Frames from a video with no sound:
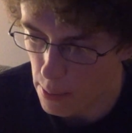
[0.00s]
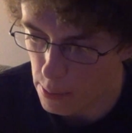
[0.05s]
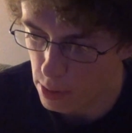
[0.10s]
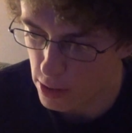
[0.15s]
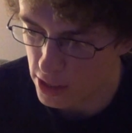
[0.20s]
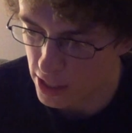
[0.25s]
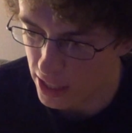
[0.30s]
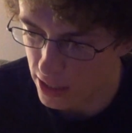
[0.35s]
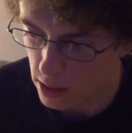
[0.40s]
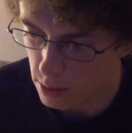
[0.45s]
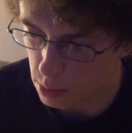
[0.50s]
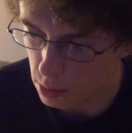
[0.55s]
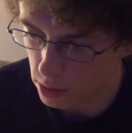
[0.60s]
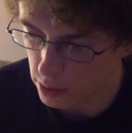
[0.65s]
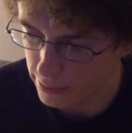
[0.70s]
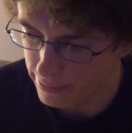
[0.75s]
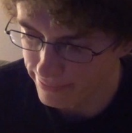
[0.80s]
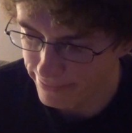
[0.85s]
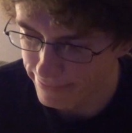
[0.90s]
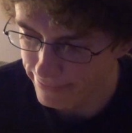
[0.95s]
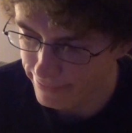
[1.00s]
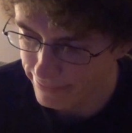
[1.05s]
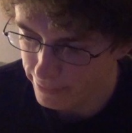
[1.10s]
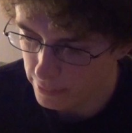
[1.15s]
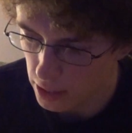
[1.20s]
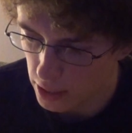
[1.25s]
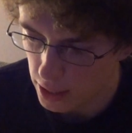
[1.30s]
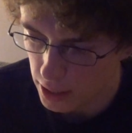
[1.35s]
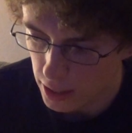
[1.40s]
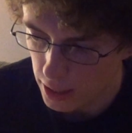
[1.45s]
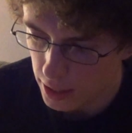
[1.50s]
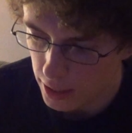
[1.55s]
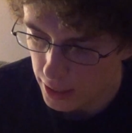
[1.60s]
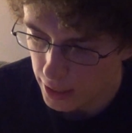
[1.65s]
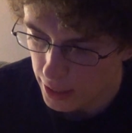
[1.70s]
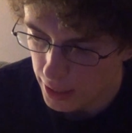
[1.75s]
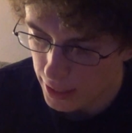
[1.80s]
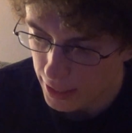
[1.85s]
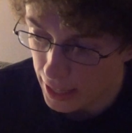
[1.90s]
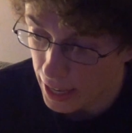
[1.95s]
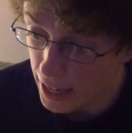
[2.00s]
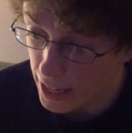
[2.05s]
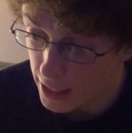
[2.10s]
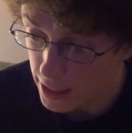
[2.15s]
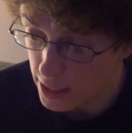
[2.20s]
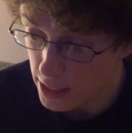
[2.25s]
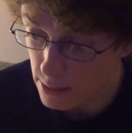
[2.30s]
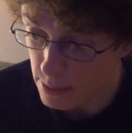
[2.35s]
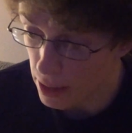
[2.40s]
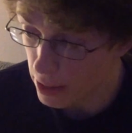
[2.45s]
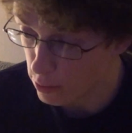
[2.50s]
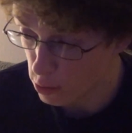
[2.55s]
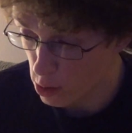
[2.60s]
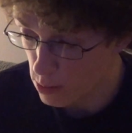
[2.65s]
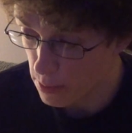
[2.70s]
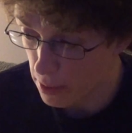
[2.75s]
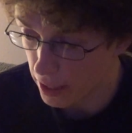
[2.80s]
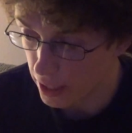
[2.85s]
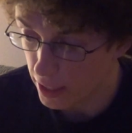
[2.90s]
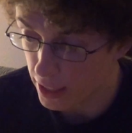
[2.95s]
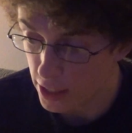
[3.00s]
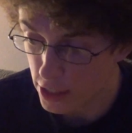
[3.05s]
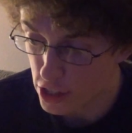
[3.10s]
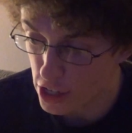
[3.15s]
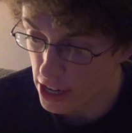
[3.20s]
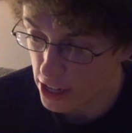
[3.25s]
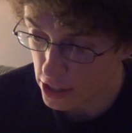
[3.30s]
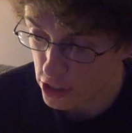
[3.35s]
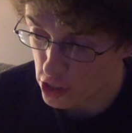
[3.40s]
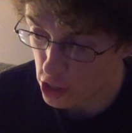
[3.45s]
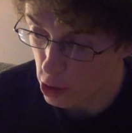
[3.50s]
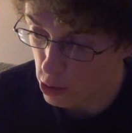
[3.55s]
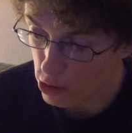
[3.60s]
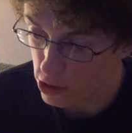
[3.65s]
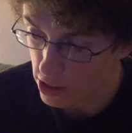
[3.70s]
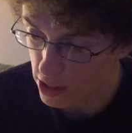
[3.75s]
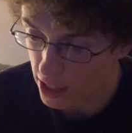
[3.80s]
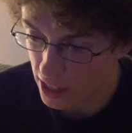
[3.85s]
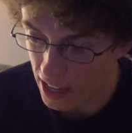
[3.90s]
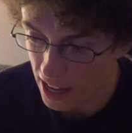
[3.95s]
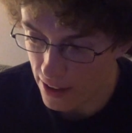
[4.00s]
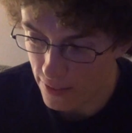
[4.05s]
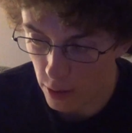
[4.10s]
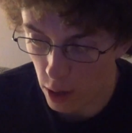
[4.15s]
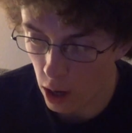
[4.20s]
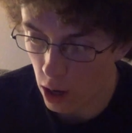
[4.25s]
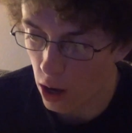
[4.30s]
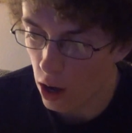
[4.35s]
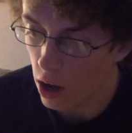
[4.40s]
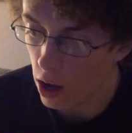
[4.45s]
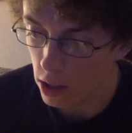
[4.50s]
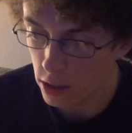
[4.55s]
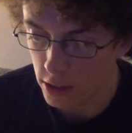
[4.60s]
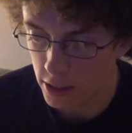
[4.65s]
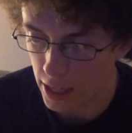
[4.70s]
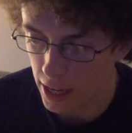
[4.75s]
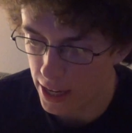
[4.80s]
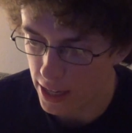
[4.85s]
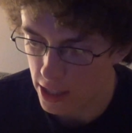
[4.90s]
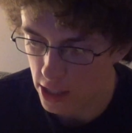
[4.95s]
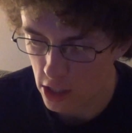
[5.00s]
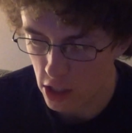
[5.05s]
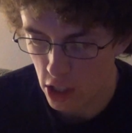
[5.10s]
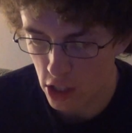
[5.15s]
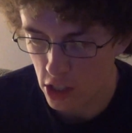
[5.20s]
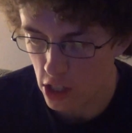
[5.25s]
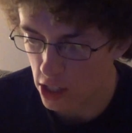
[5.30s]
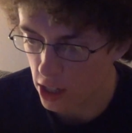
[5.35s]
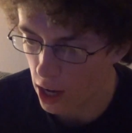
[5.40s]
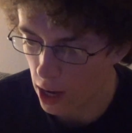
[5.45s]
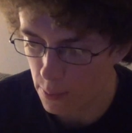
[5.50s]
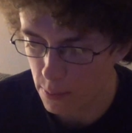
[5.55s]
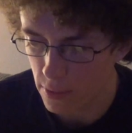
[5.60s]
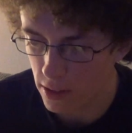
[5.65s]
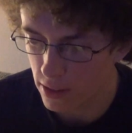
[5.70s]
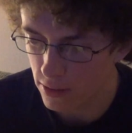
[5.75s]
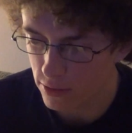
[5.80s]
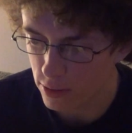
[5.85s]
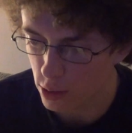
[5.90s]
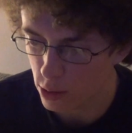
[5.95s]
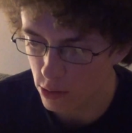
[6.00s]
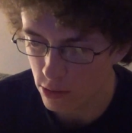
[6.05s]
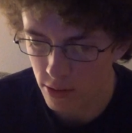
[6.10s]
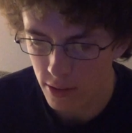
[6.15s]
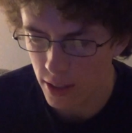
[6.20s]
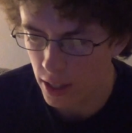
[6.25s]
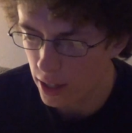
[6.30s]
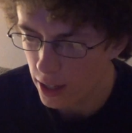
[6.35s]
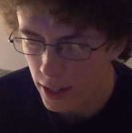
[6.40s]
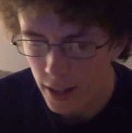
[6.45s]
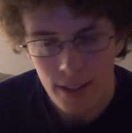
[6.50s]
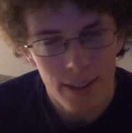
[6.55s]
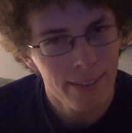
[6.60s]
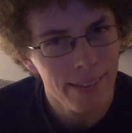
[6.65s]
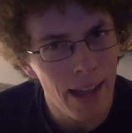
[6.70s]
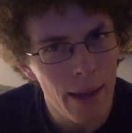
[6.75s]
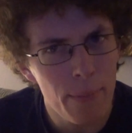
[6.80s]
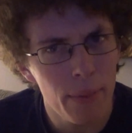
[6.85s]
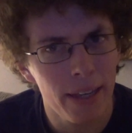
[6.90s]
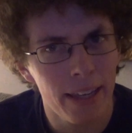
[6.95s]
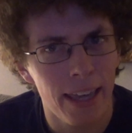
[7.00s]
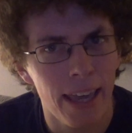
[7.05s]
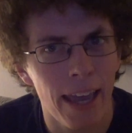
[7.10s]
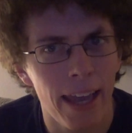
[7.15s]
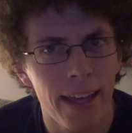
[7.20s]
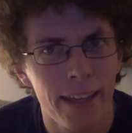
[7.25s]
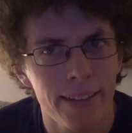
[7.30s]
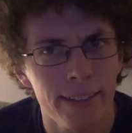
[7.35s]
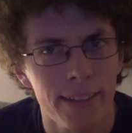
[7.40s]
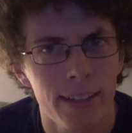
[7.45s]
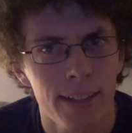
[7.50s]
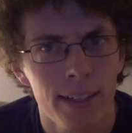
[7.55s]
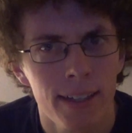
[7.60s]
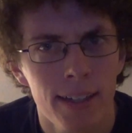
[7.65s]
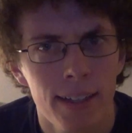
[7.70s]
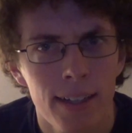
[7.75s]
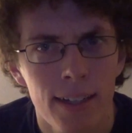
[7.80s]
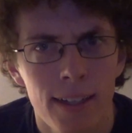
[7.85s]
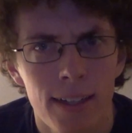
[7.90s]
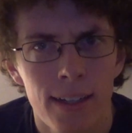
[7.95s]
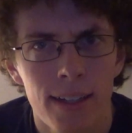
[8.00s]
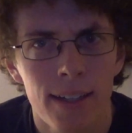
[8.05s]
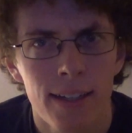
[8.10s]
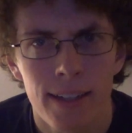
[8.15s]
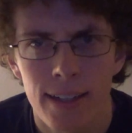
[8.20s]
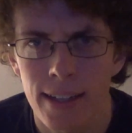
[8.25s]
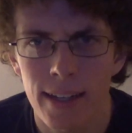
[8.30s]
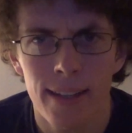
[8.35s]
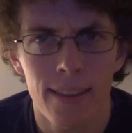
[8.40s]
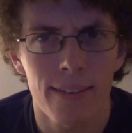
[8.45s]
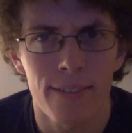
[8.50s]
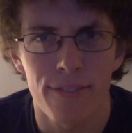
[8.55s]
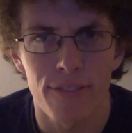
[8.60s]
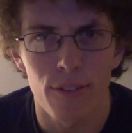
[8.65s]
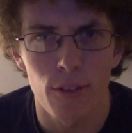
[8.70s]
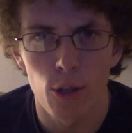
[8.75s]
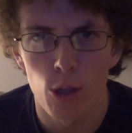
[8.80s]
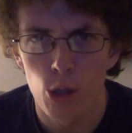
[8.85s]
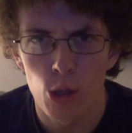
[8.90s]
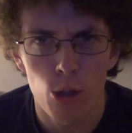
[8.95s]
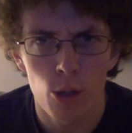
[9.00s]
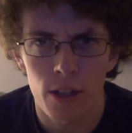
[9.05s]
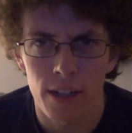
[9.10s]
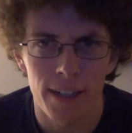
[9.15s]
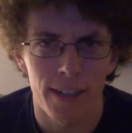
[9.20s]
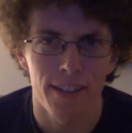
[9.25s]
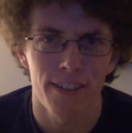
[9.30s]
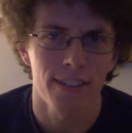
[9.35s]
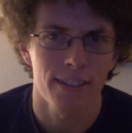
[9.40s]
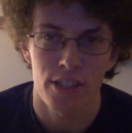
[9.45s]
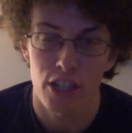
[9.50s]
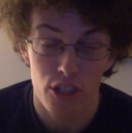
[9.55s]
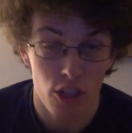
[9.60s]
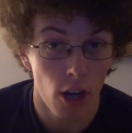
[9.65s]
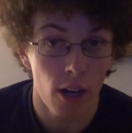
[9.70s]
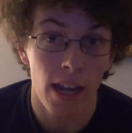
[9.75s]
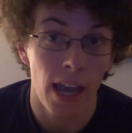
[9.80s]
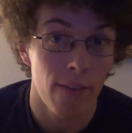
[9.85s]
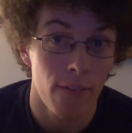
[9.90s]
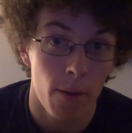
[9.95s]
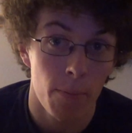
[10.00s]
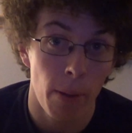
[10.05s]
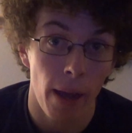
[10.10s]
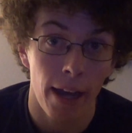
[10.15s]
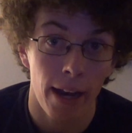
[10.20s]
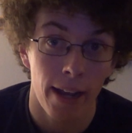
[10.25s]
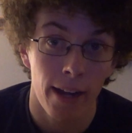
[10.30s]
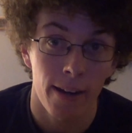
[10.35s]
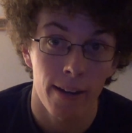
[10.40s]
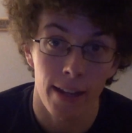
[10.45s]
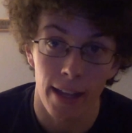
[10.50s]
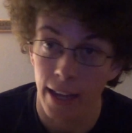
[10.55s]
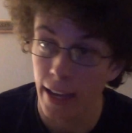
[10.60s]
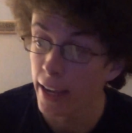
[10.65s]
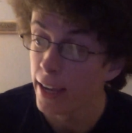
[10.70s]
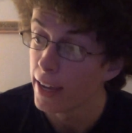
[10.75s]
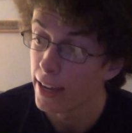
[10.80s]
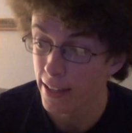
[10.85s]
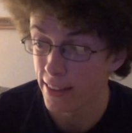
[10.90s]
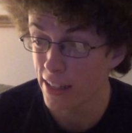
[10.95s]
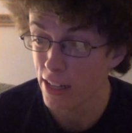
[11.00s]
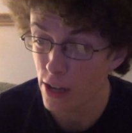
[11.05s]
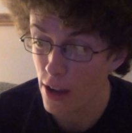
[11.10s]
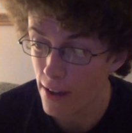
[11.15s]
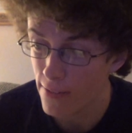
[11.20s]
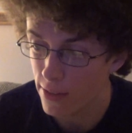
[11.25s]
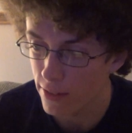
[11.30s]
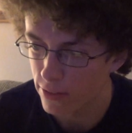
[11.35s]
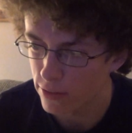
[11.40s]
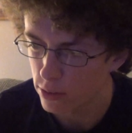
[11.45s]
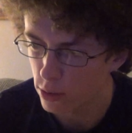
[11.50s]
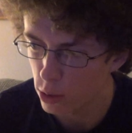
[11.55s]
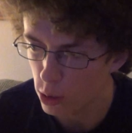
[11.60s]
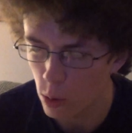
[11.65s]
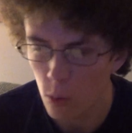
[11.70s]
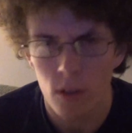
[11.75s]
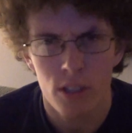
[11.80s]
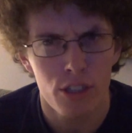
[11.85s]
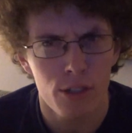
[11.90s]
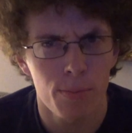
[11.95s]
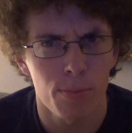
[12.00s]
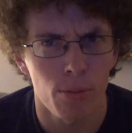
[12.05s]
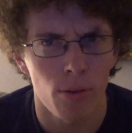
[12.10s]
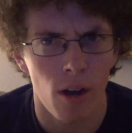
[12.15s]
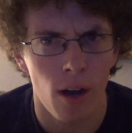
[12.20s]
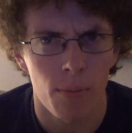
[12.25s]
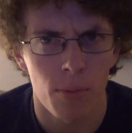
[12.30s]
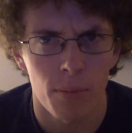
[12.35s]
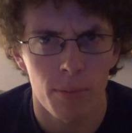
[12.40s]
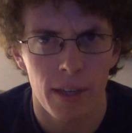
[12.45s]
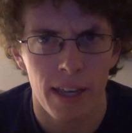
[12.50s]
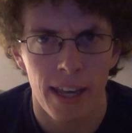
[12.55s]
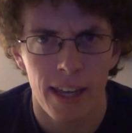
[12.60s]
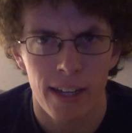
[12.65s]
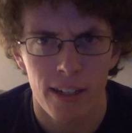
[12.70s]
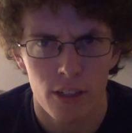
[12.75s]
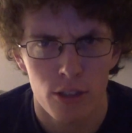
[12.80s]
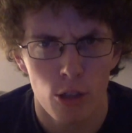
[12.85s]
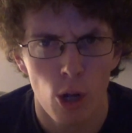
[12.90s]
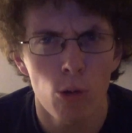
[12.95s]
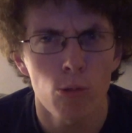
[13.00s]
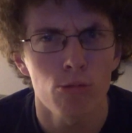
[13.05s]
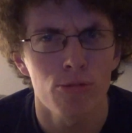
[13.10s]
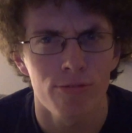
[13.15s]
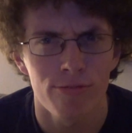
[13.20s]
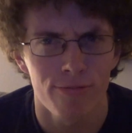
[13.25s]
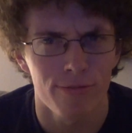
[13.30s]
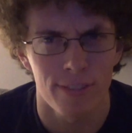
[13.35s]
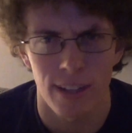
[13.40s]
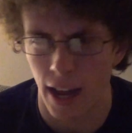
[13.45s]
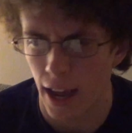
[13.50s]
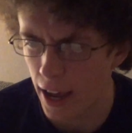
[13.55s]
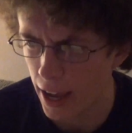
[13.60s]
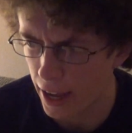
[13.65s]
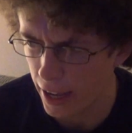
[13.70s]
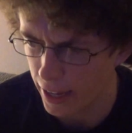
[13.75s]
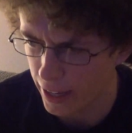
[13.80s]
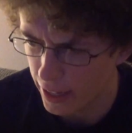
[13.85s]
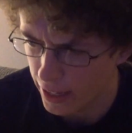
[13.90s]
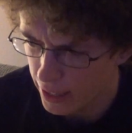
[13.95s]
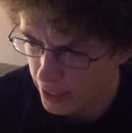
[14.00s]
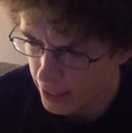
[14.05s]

presentable. Kate is my roommate, and she has chosen today of all days to succumb to the flu. D damn it, Kate! Getting the flu, and she's already having a bad hair day, and then you have the flu. What's your problem, Kate? Go die.